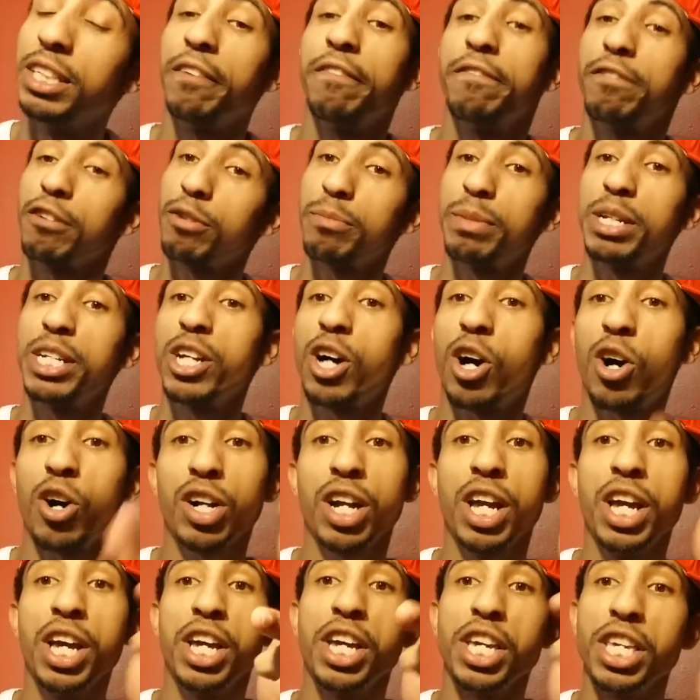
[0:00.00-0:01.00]
You feel me,
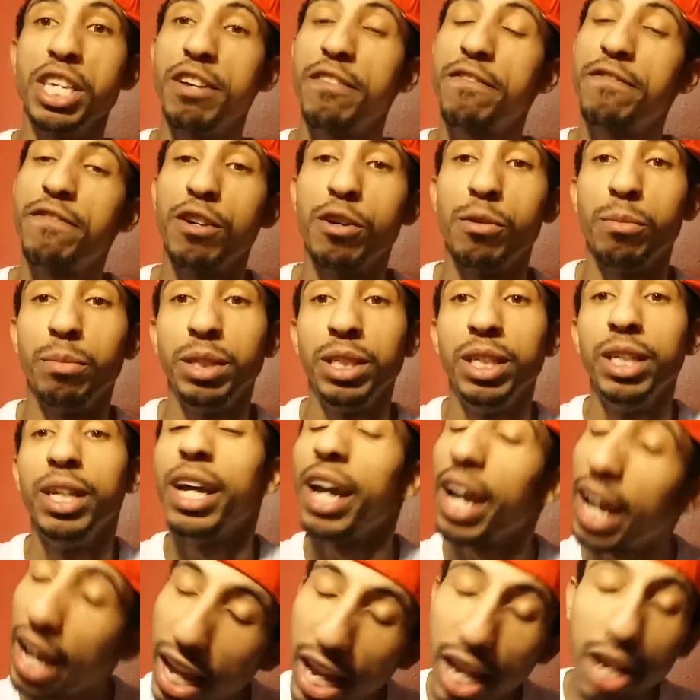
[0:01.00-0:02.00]
dog? You feel me?
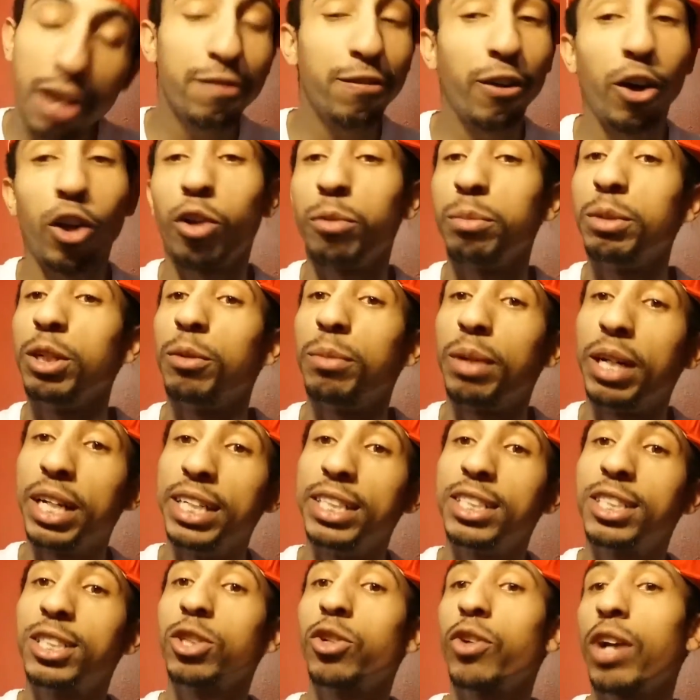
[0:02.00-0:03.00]
And follow me on
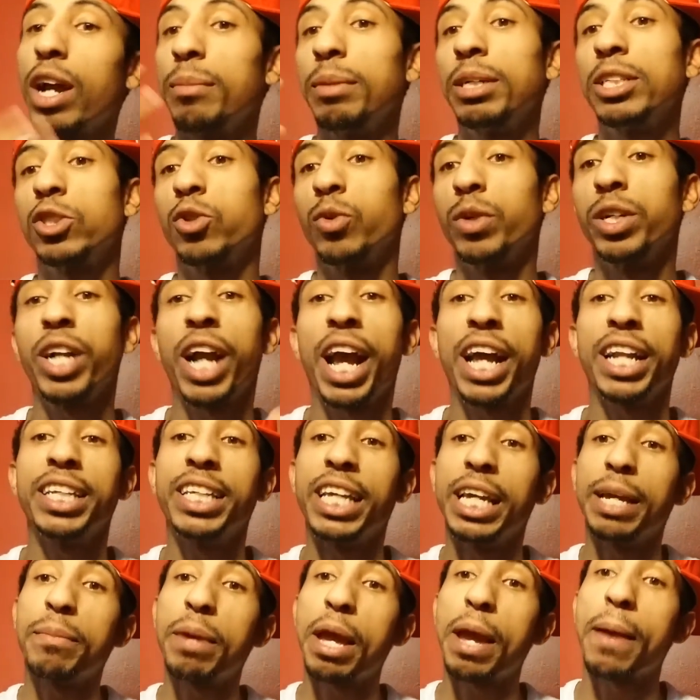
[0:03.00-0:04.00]
my Instagram and Twitter
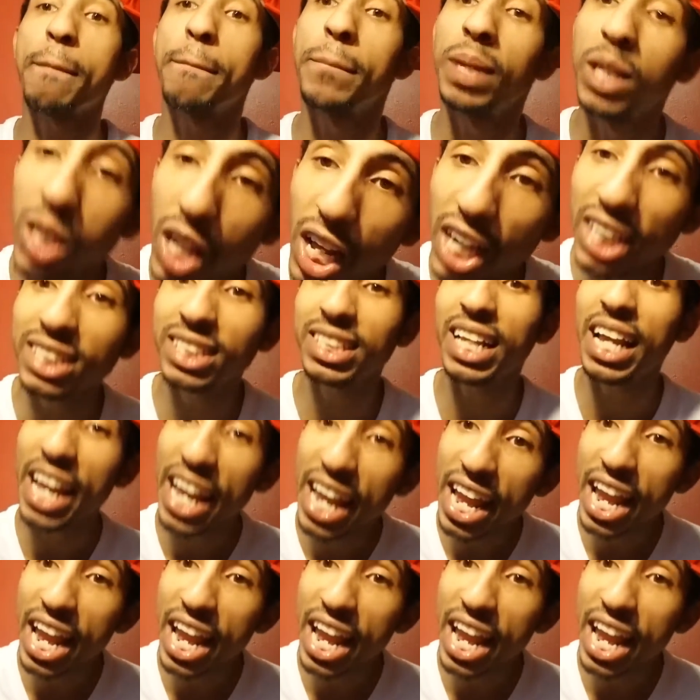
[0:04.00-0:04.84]
at Game Aim Plus